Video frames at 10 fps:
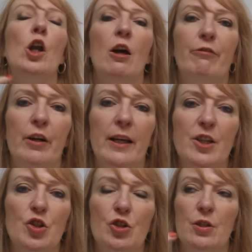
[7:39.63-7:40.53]
love
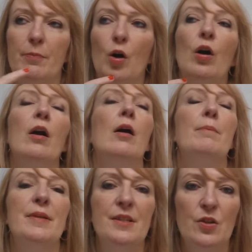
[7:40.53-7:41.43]
relationship, or a
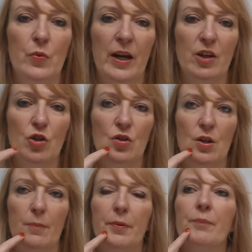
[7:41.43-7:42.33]
business
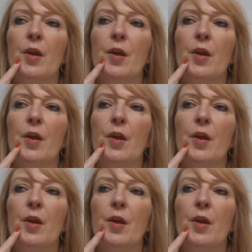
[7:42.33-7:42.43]
relationship,